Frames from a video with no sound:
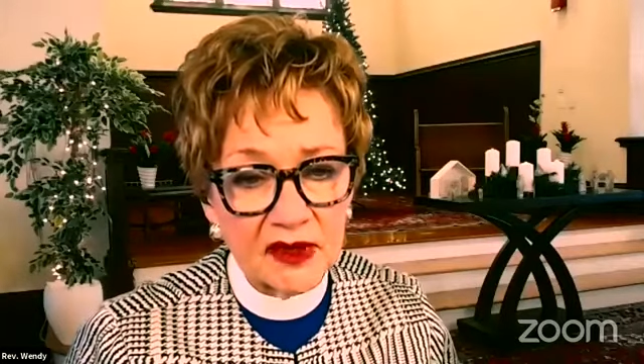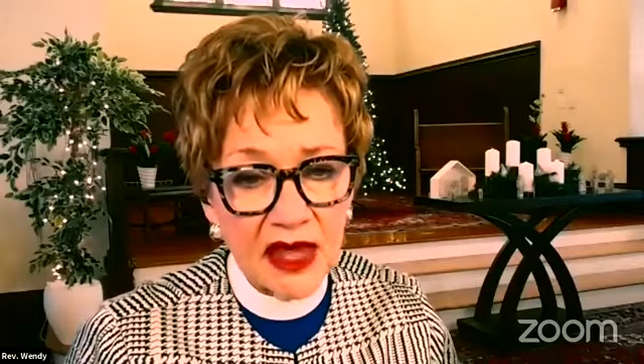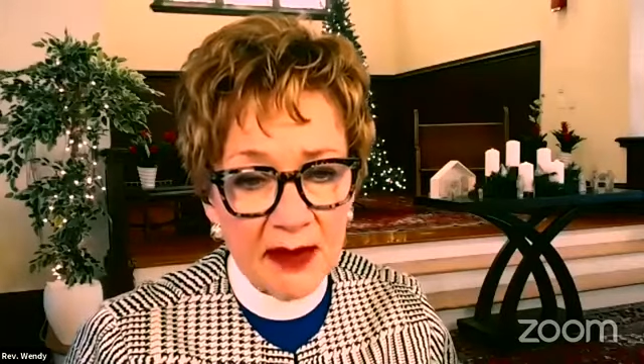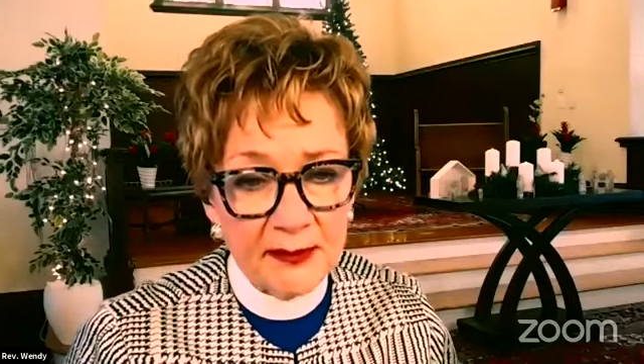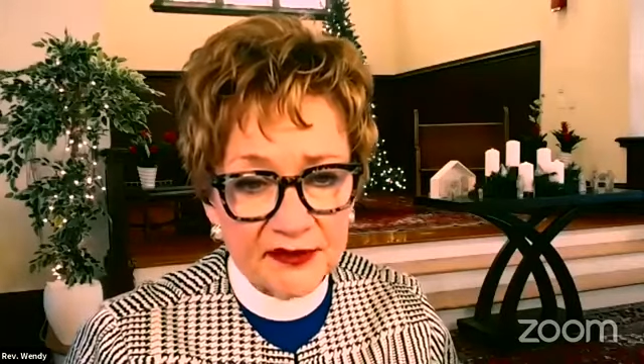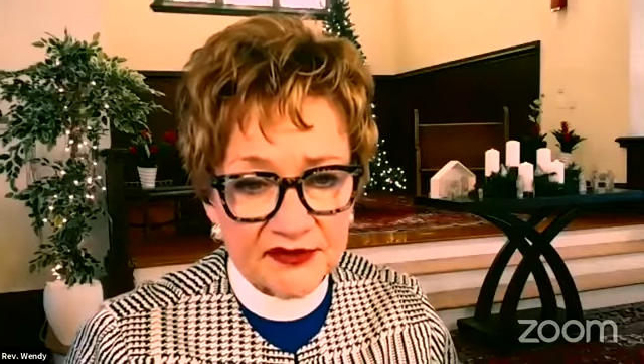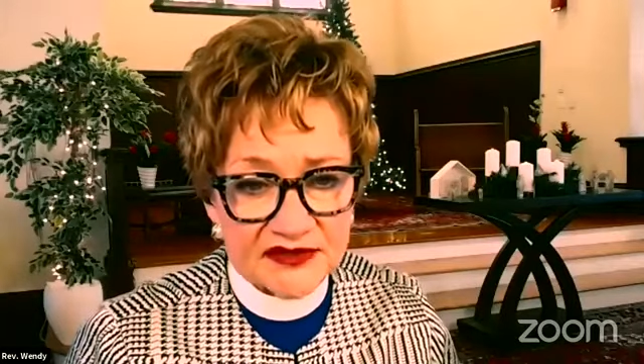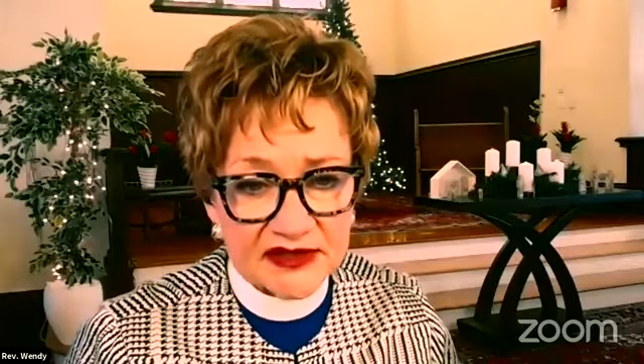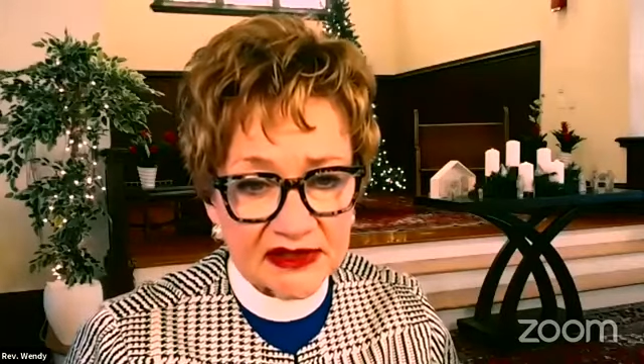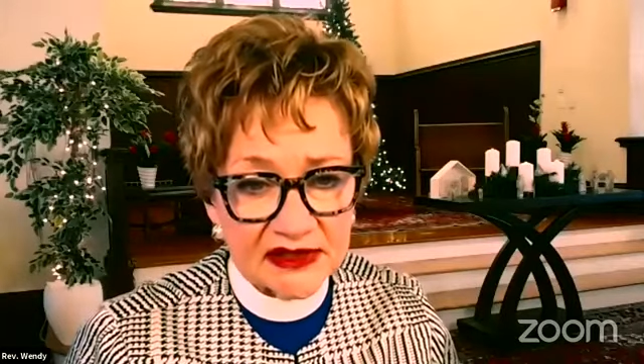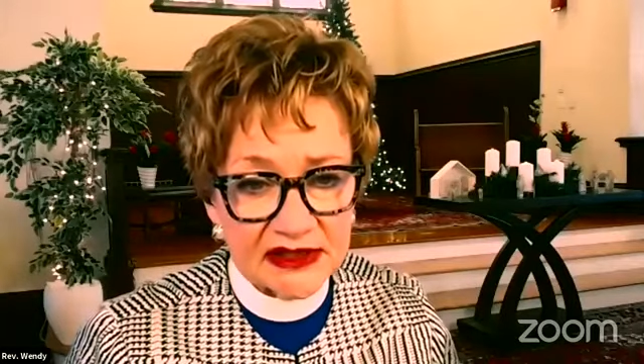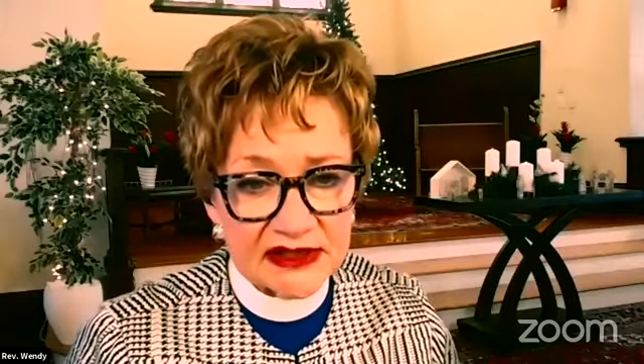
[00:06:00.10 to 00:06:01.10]

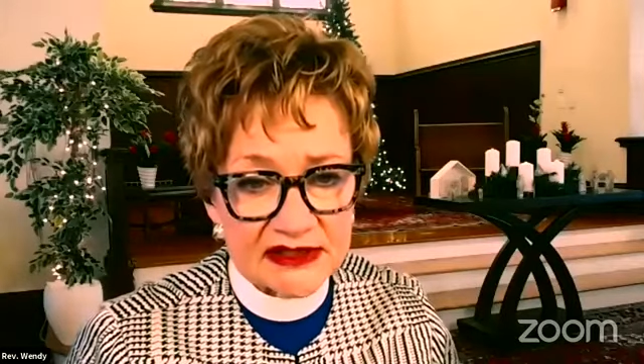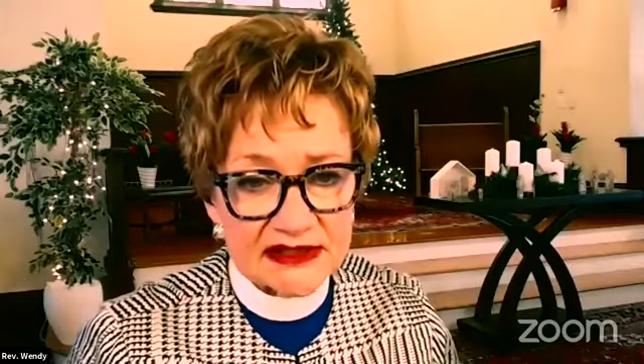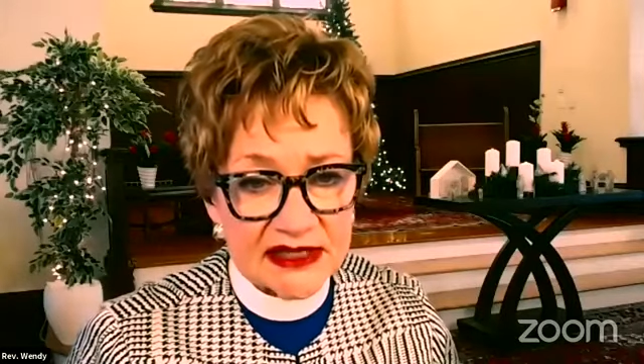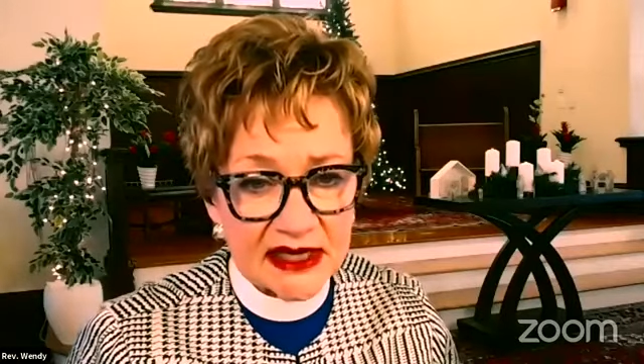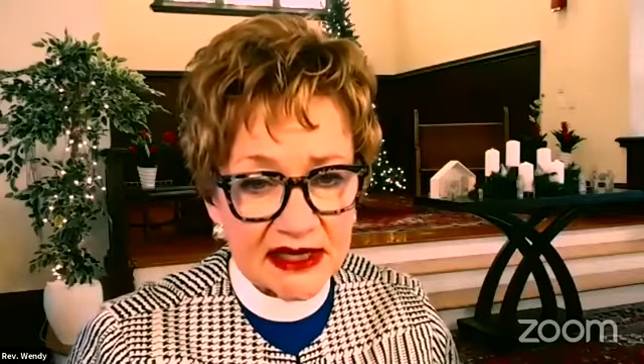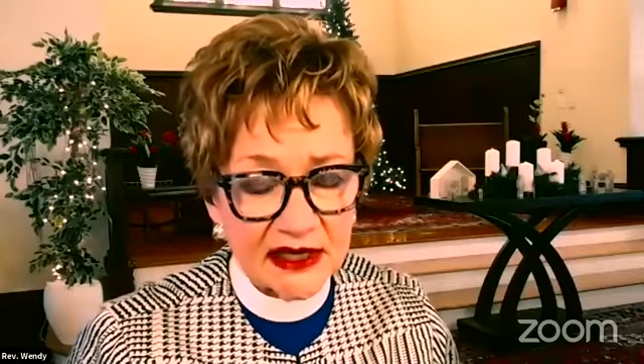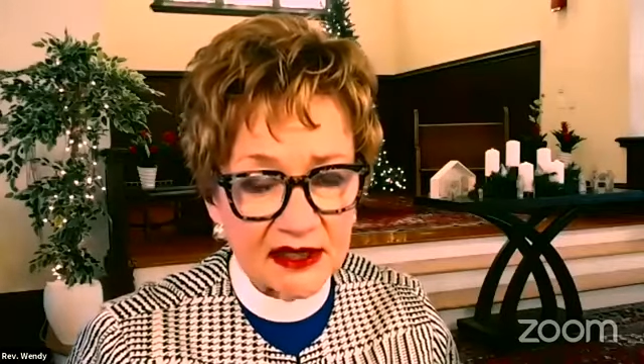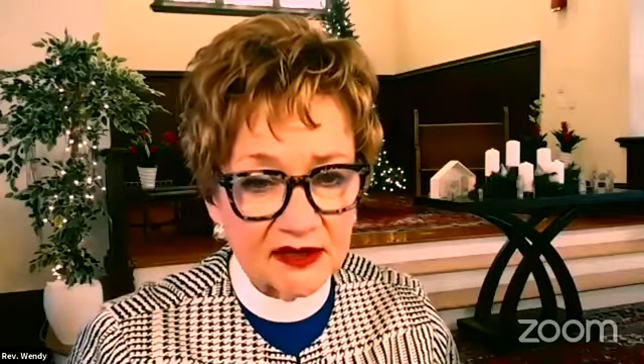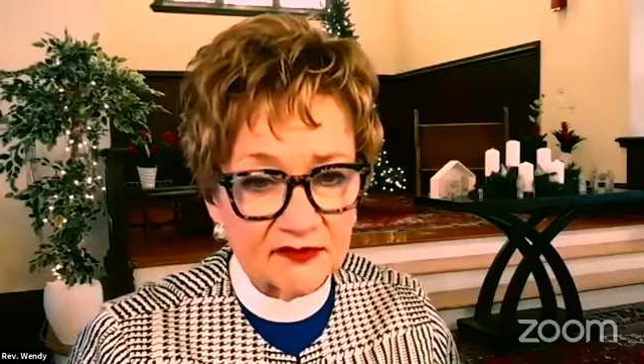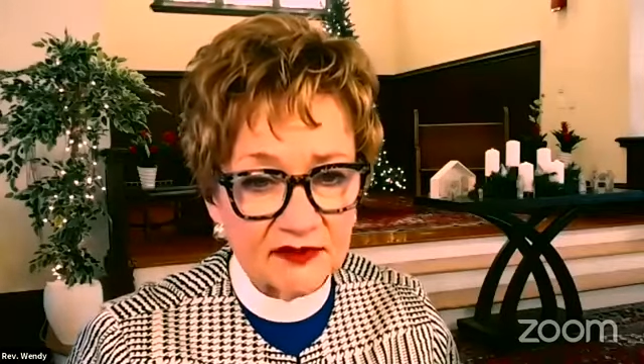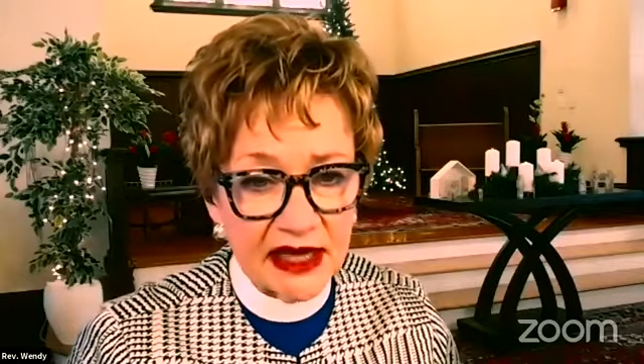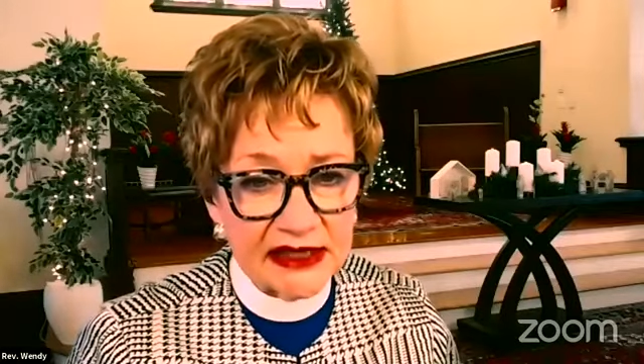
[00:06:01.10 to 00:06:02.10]
Emerson is there
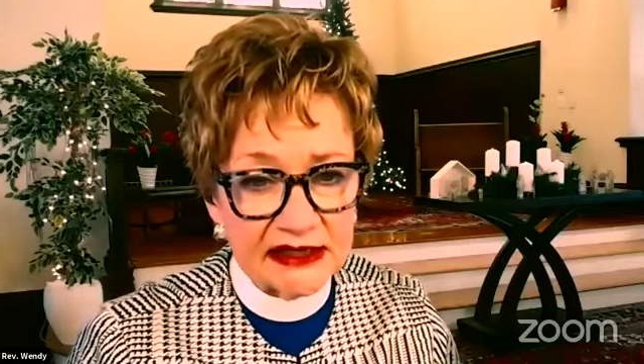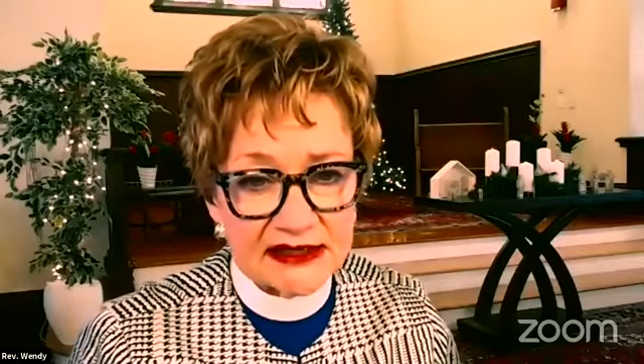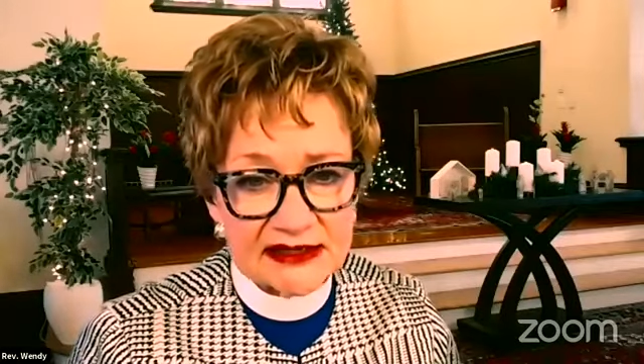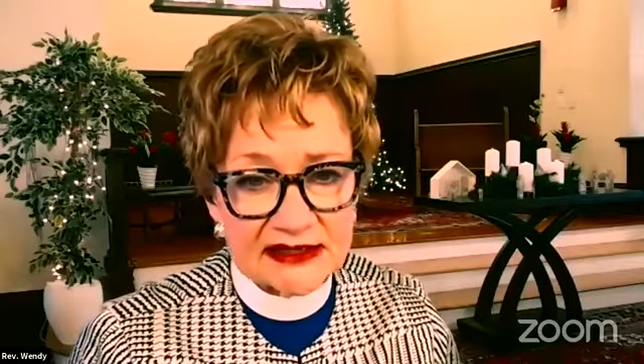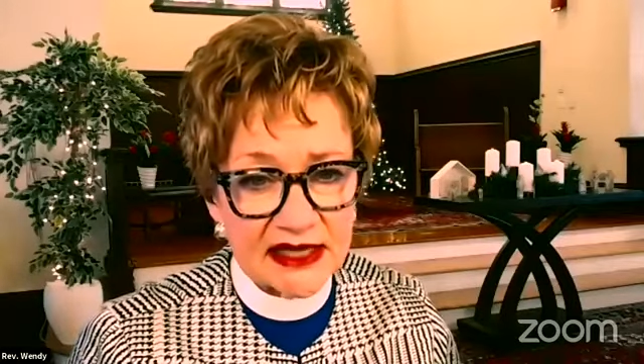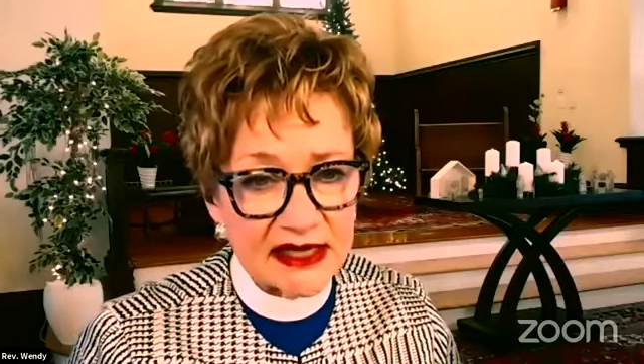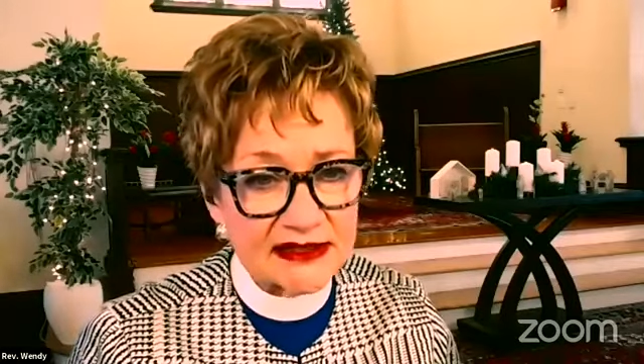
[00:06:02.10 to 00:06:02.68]
ready to say